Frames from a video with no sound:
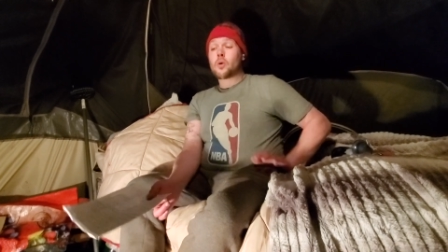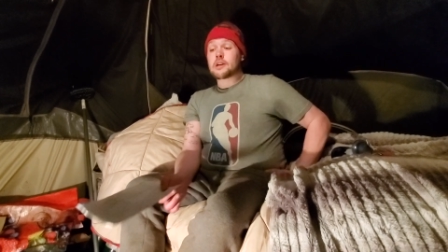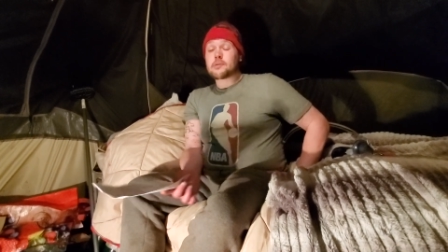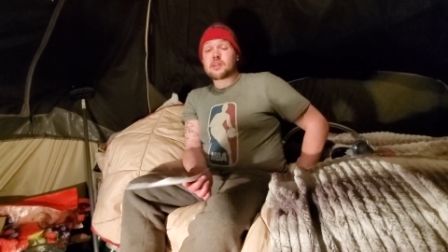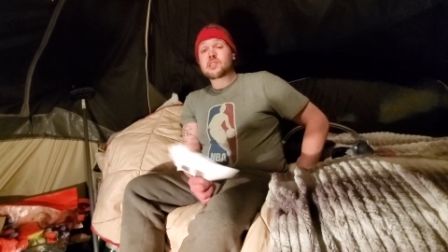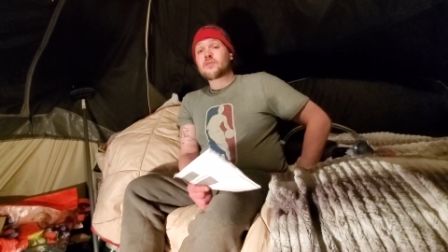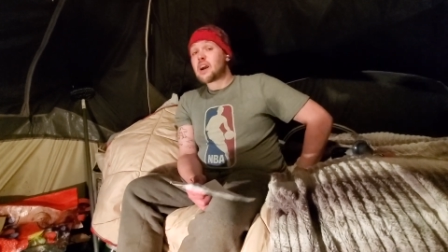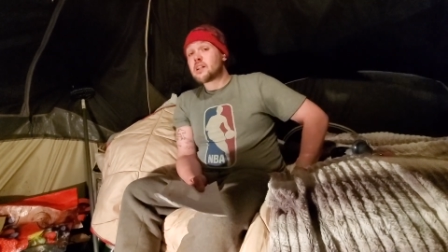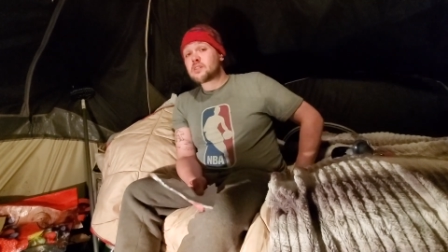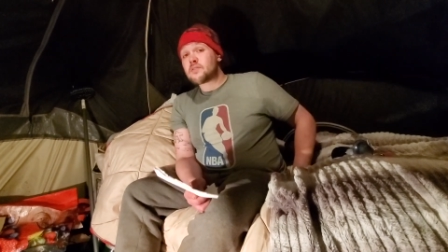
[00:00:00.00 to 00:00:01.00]
or domestic
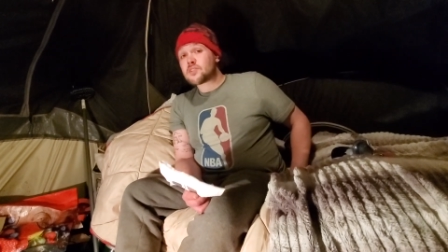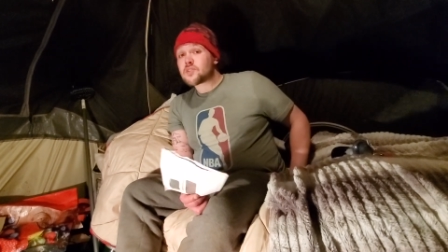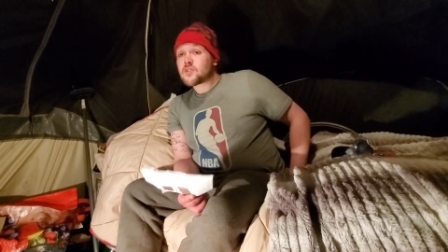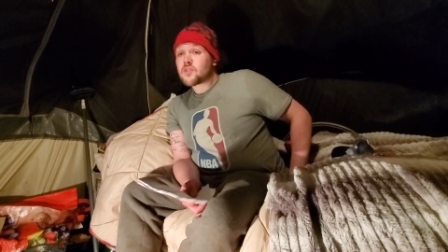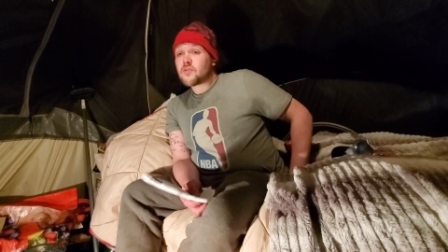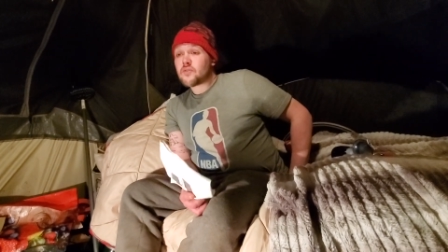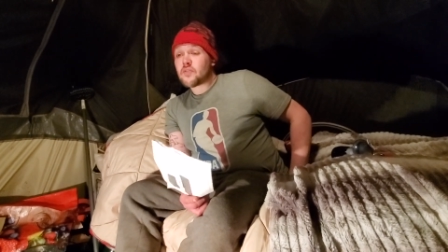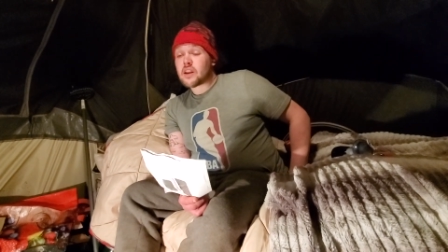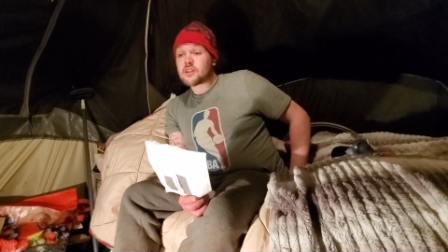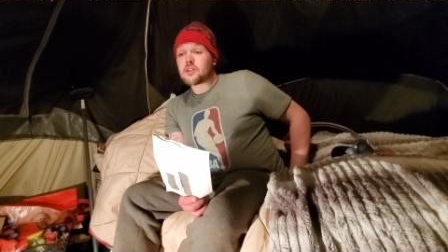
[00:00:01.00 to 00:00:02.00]
violence
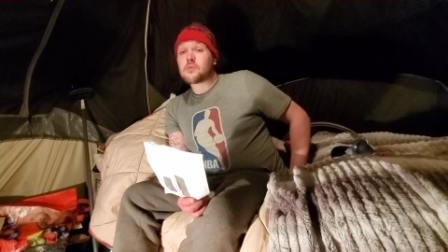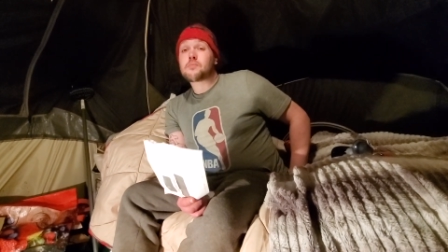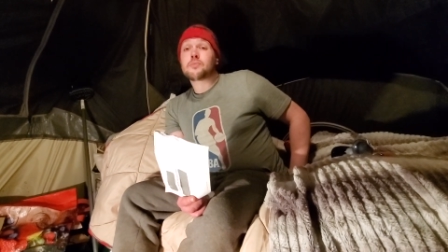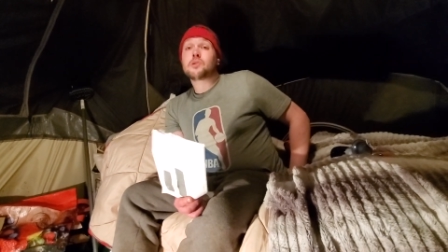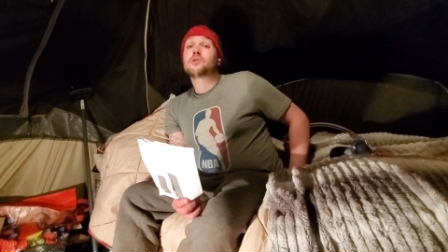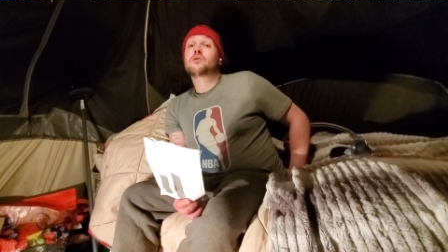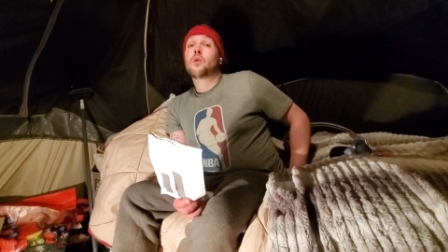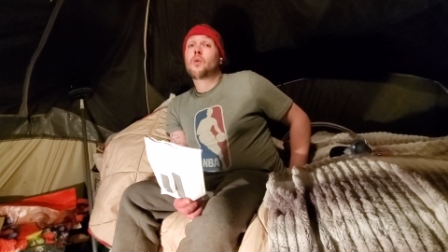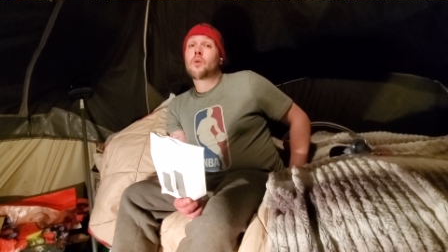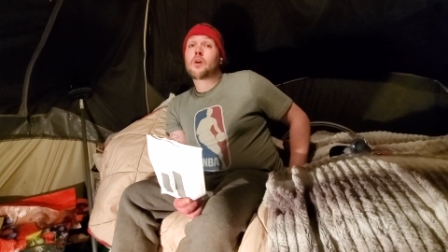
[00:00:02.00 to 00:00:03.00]
victims
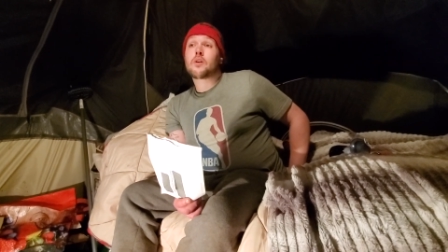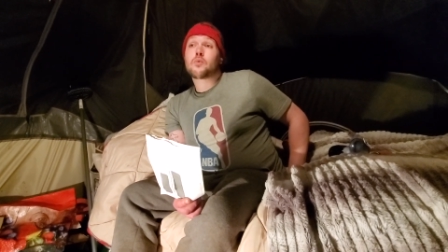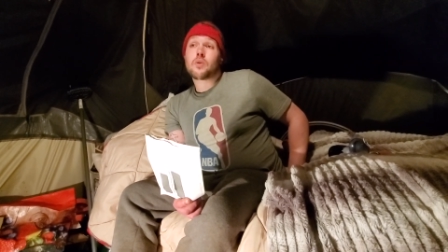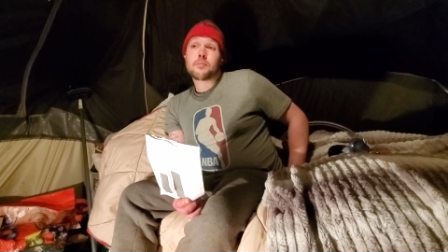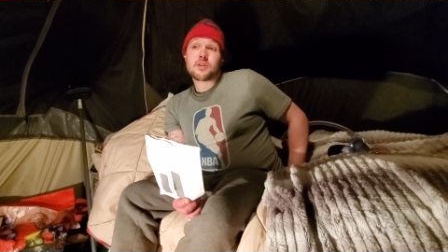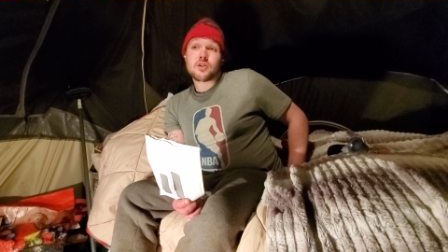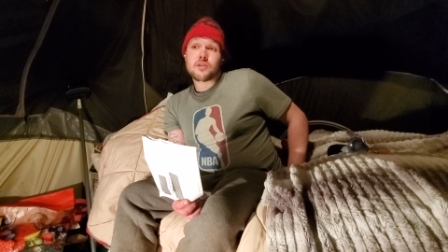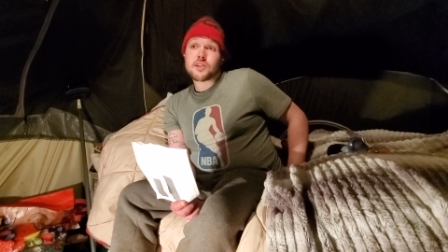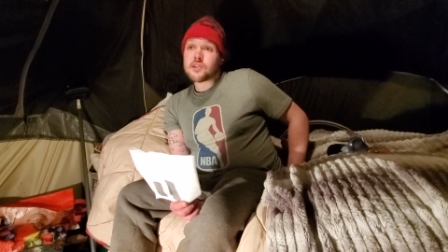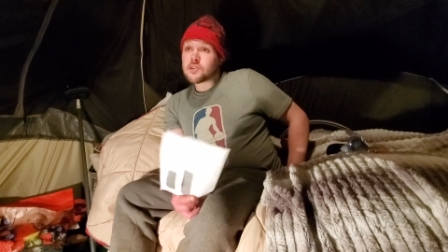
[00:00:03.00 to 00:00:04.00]
or
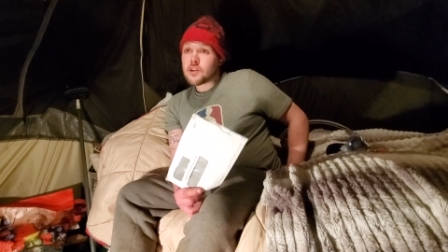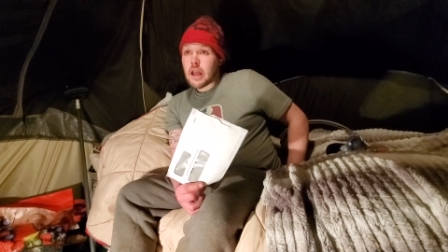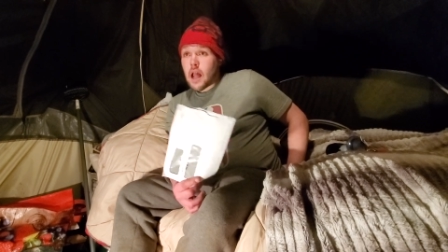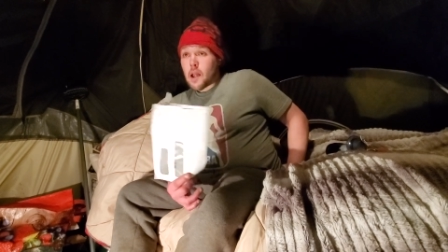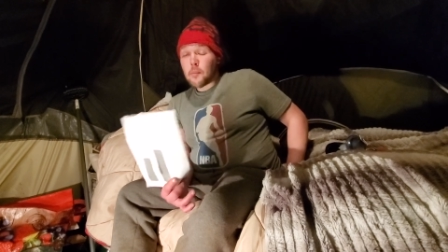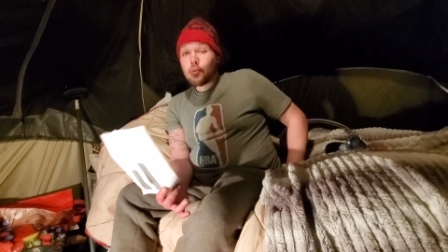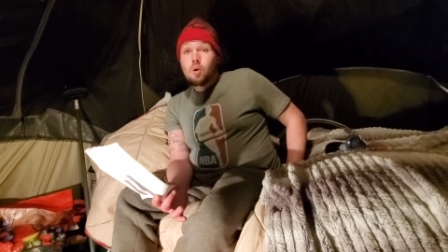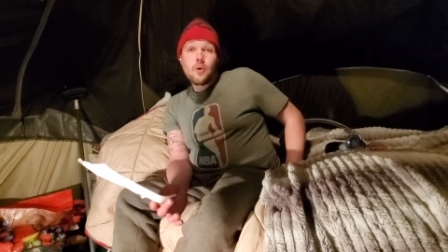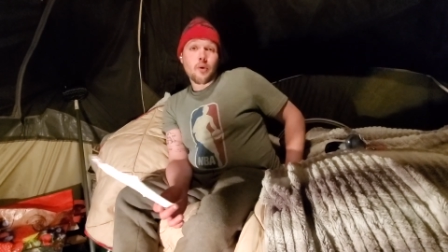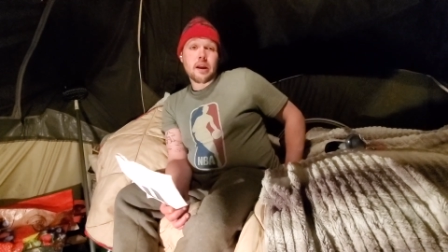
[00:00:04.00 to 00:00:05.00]
women's
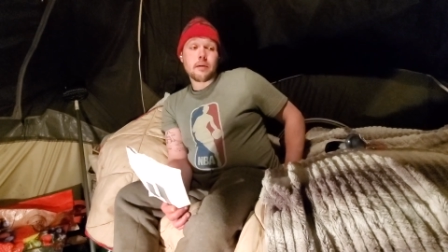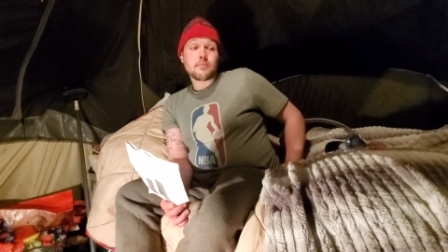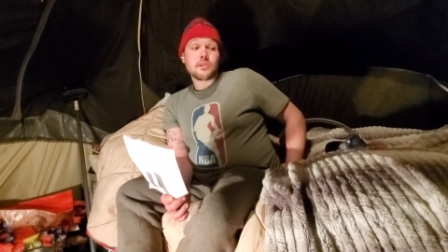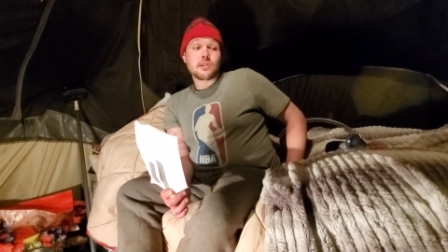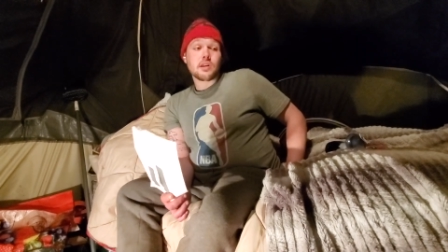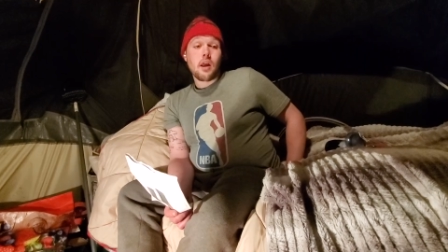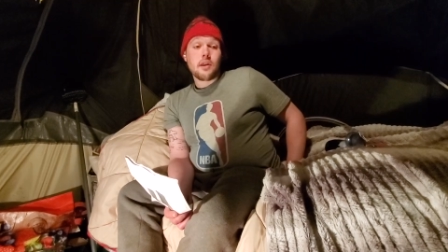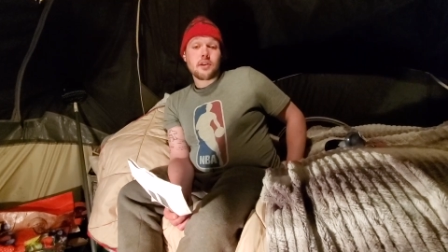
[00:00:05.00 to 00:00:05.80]
programs.